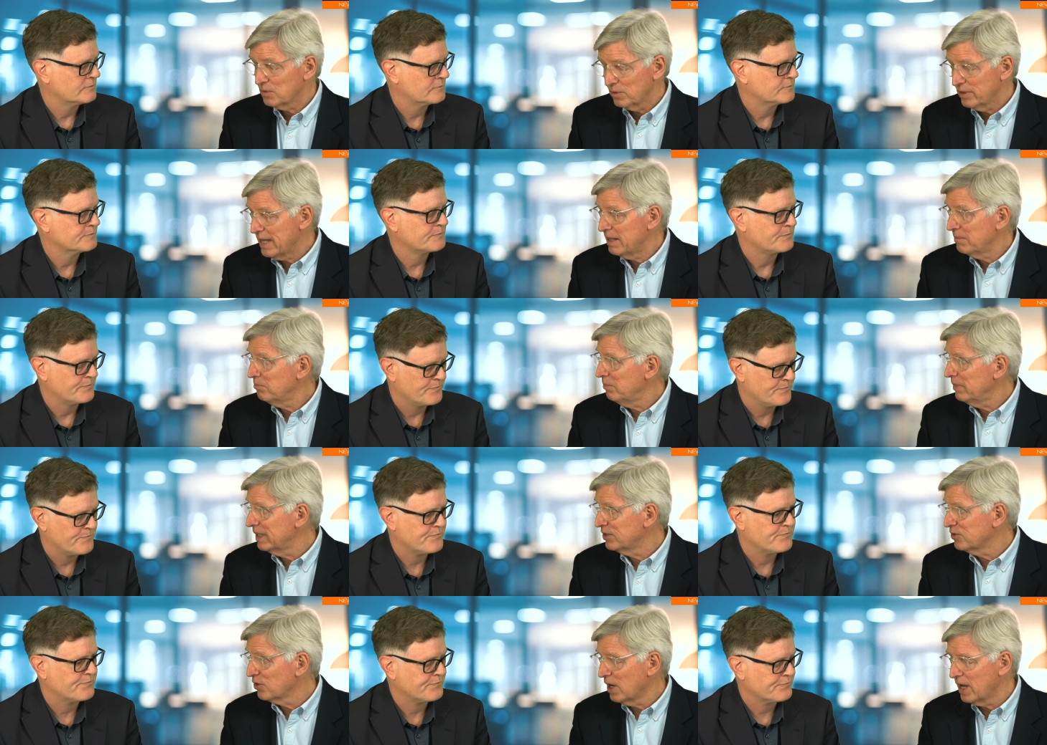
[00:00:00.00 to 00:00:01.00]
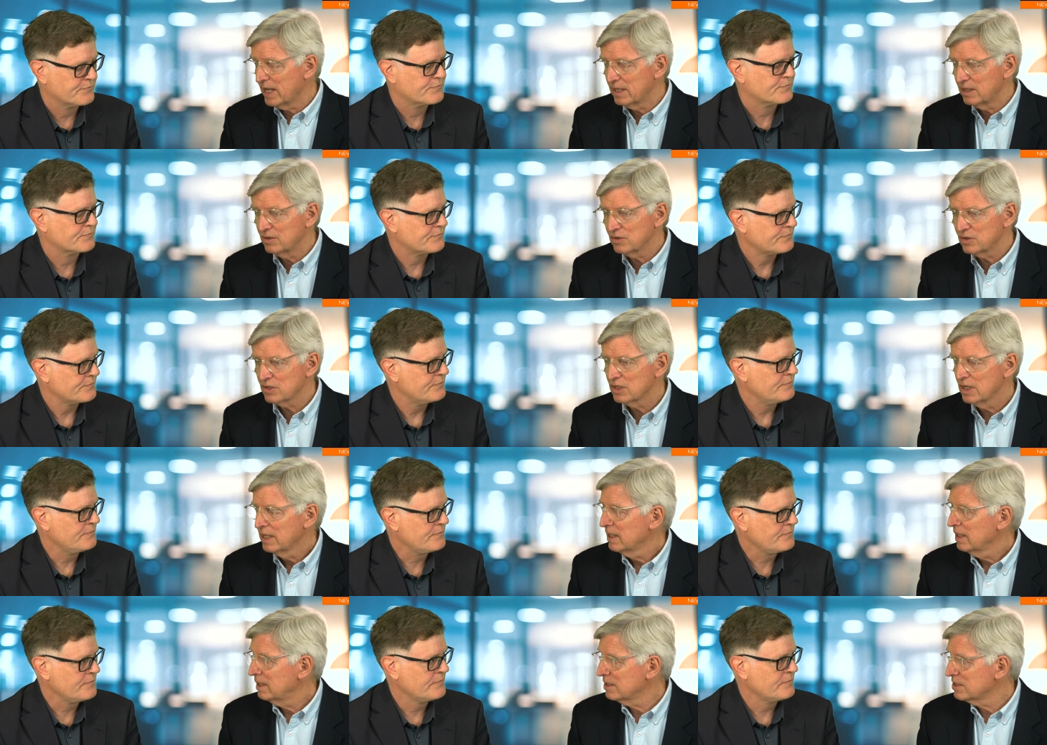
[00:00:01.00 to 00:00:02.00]
Speaker 1: or that mid range
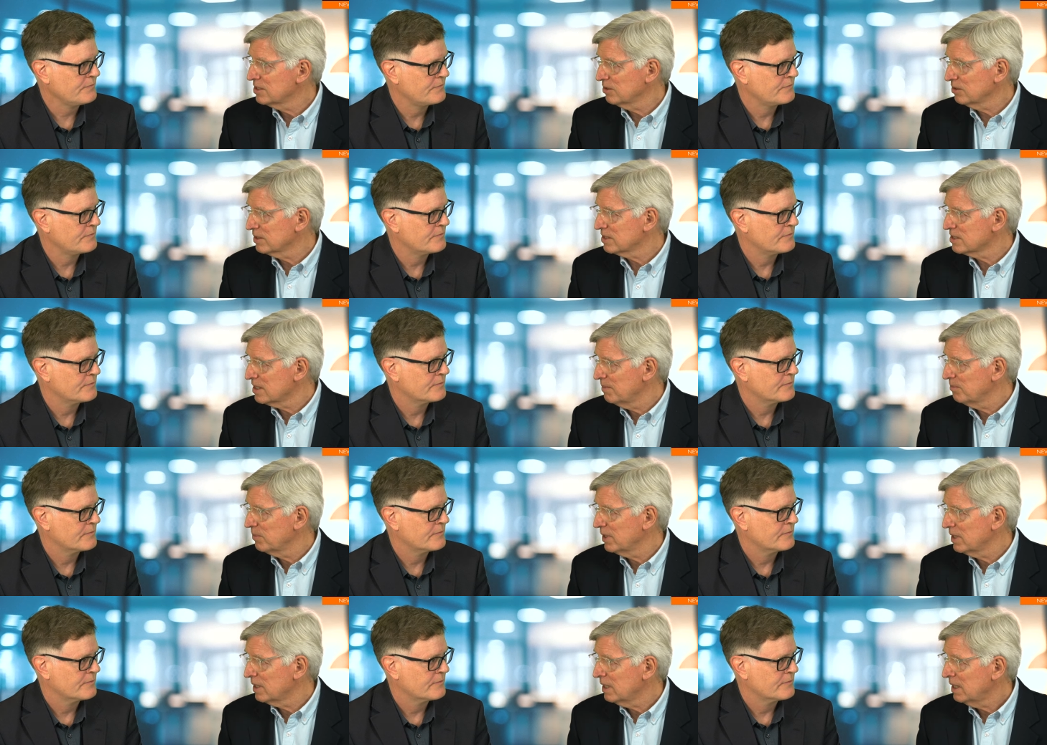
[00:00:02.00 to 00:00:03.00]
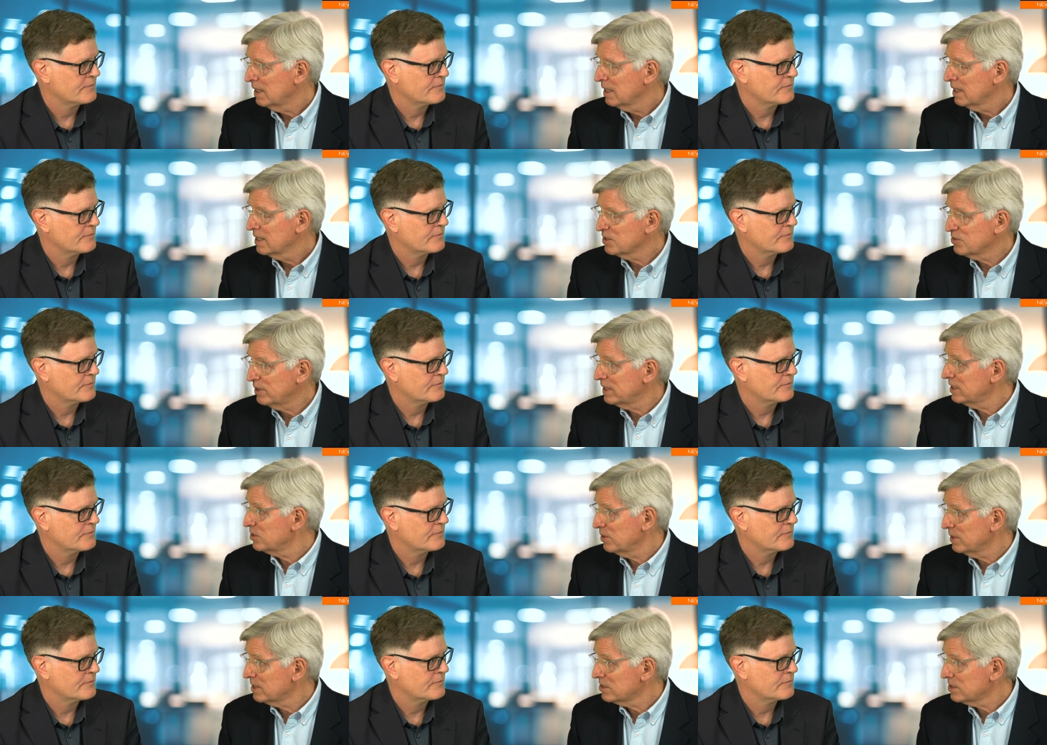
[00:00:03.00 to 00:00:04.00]
until December
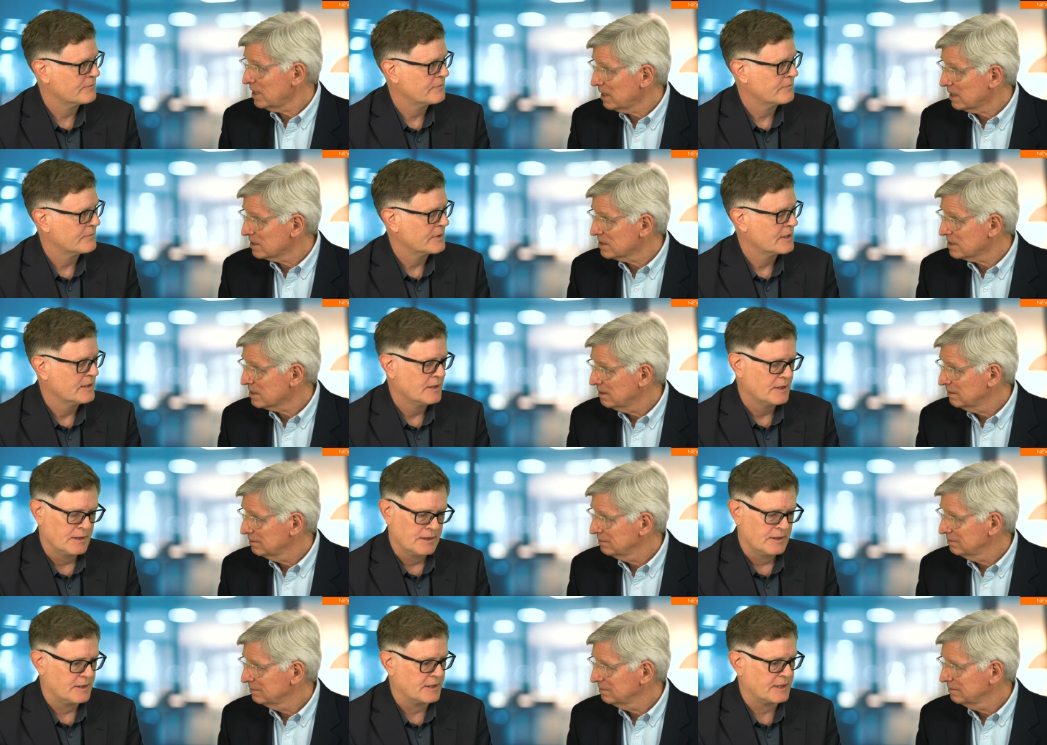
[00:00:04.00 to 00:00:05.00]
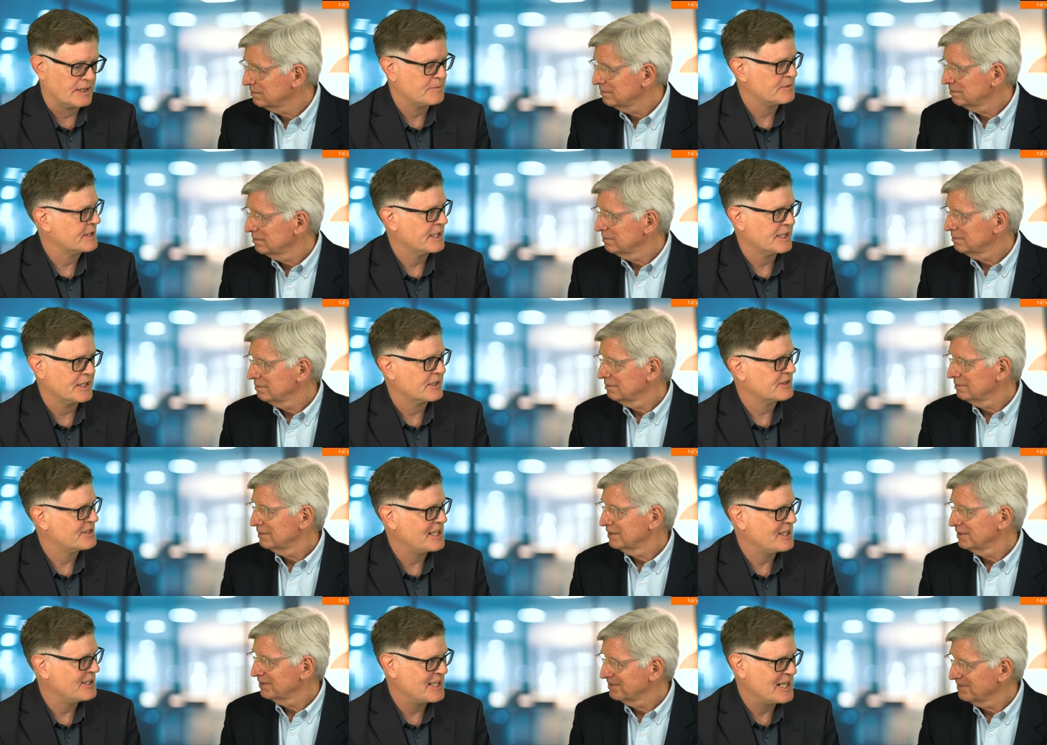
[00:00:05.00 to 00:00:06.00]
2026.
Speaker 2: It keeps getting
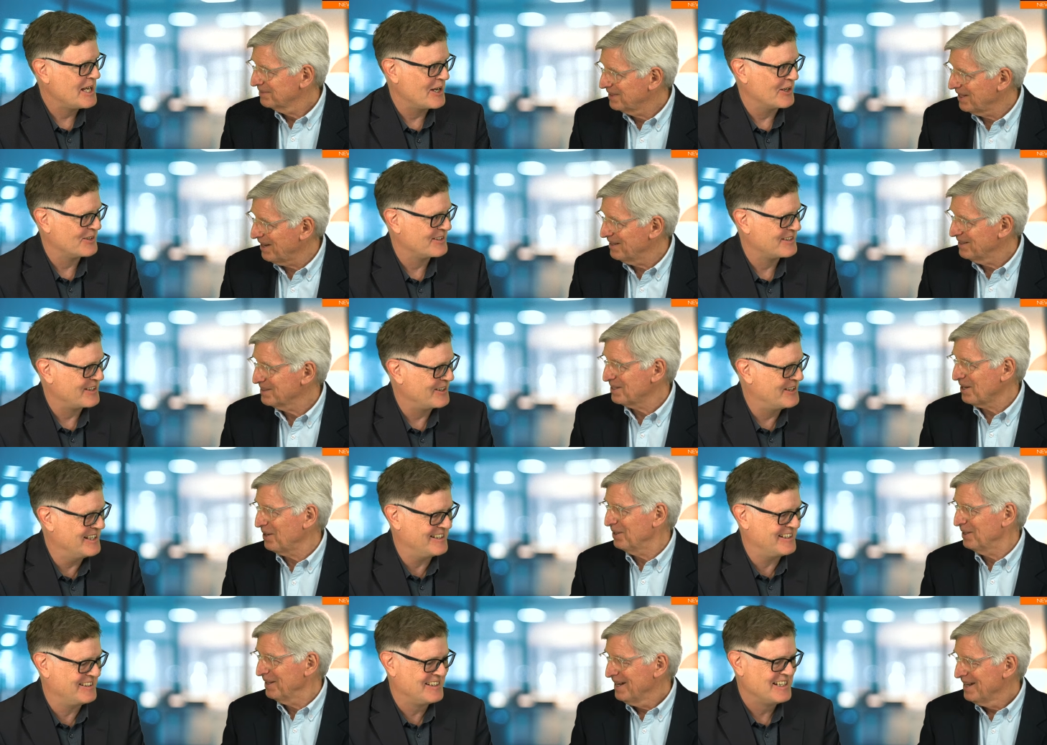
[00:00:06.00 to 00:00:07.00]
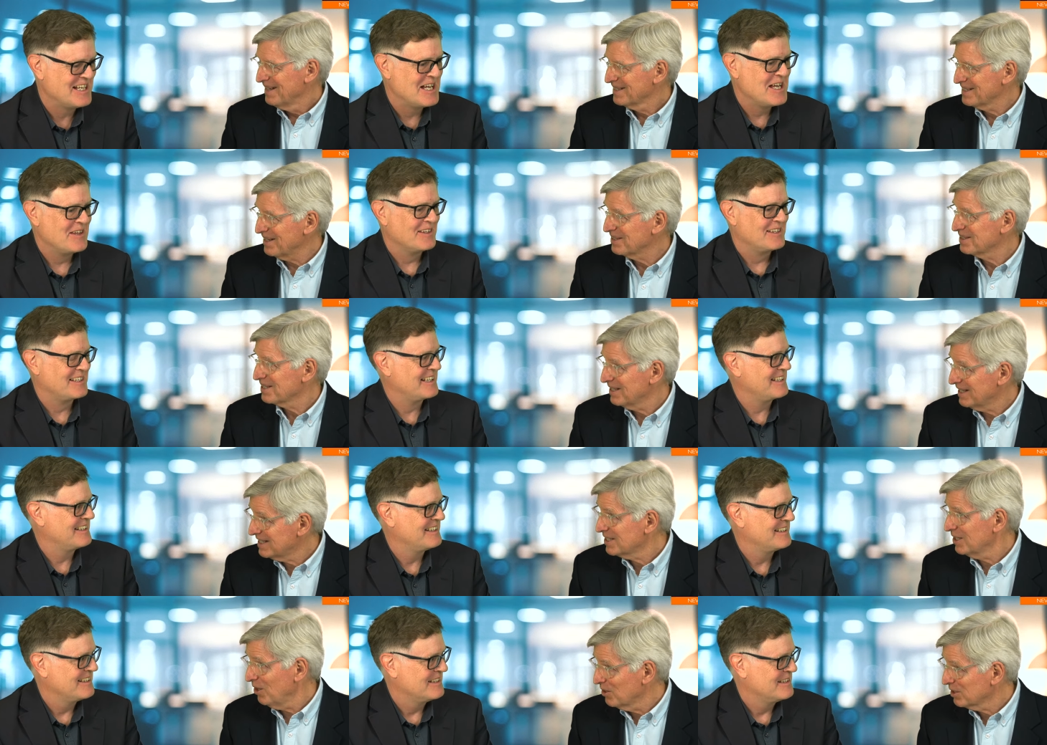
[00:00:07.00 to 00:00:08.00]
extended out. So, so,
Speaker 1: so, so that's
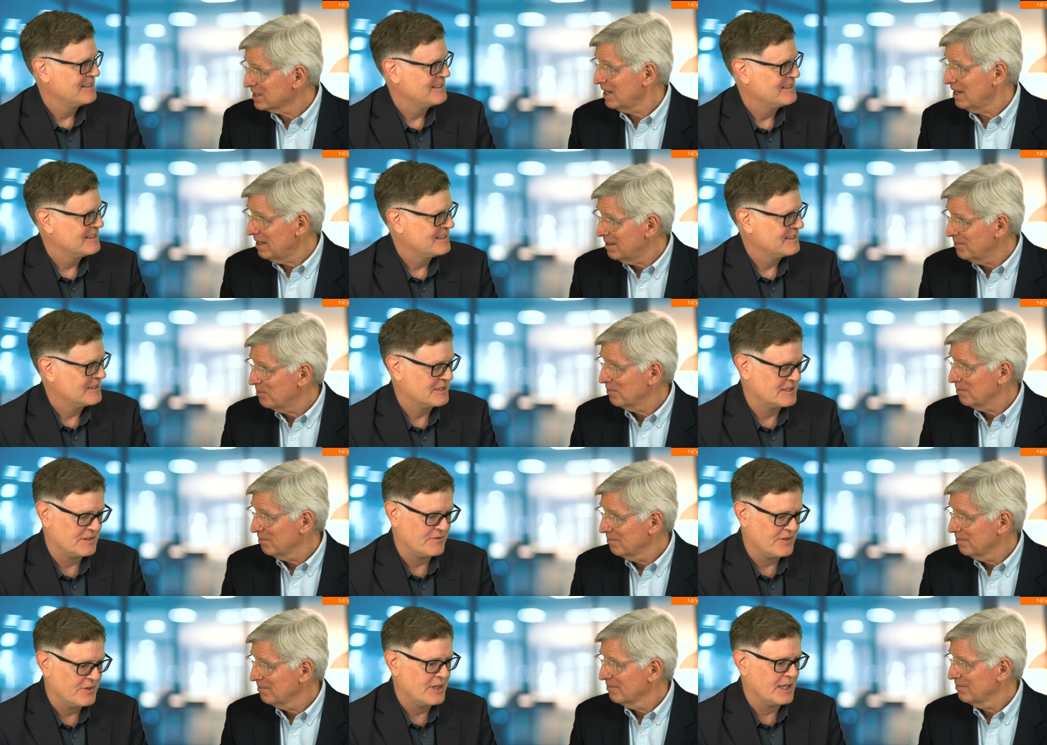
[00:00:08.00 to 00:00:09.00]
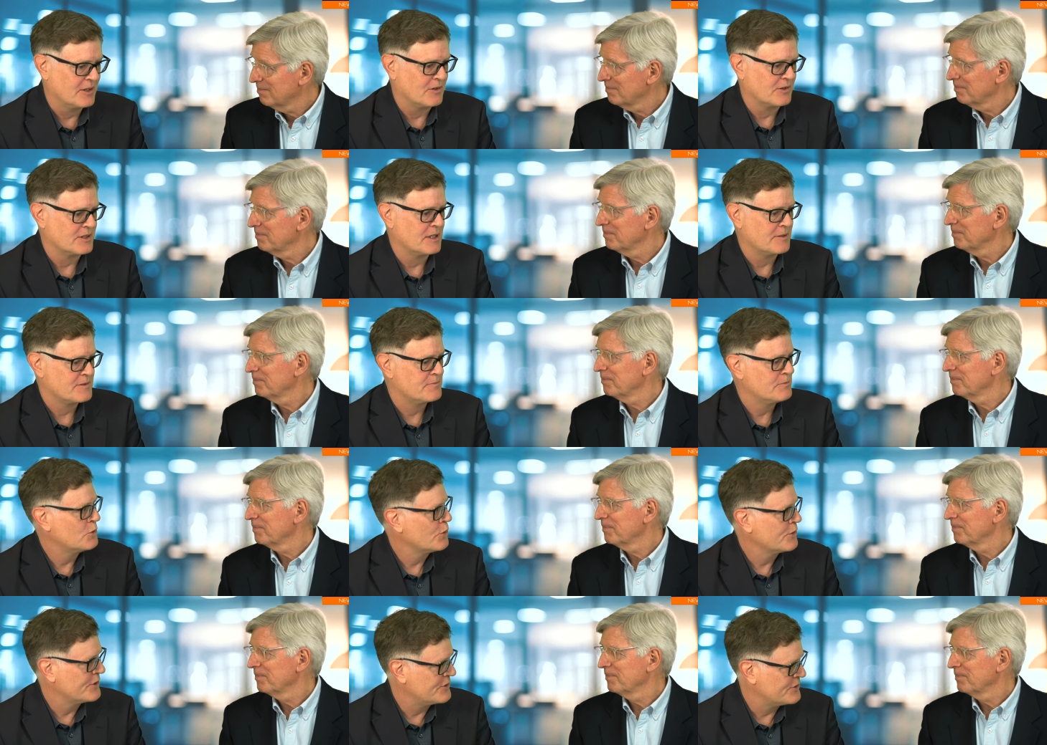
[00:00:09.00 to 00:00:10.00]
a long time.
Speaker 2: It's a very long time. It's
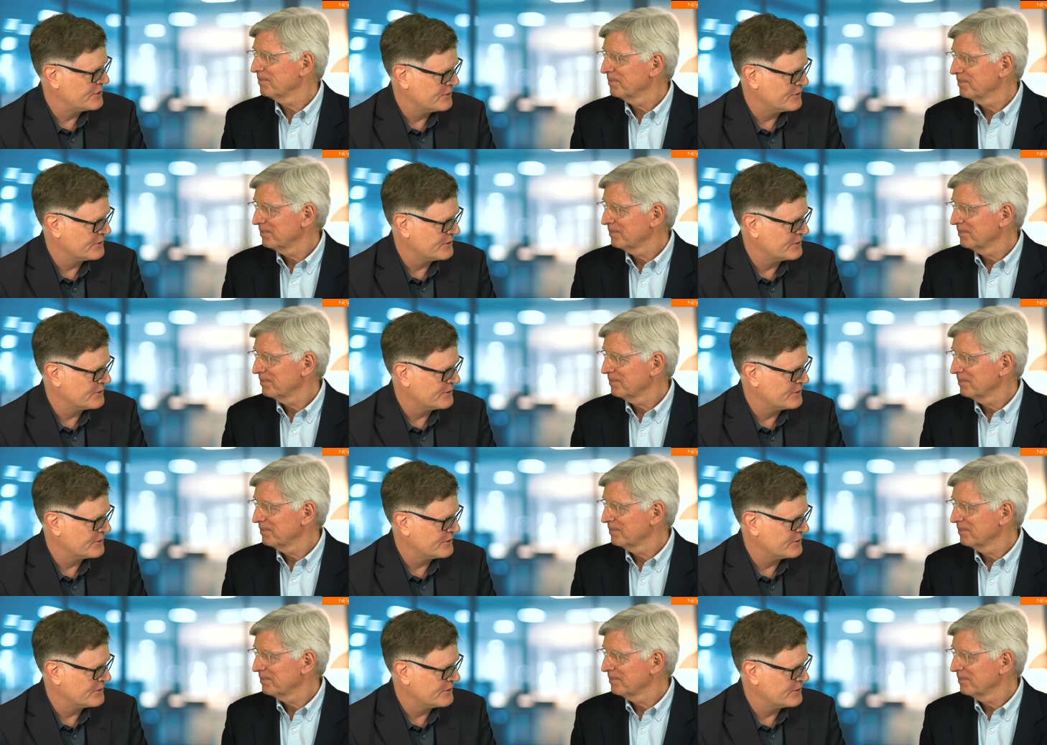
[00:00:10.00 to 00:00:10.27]
more than two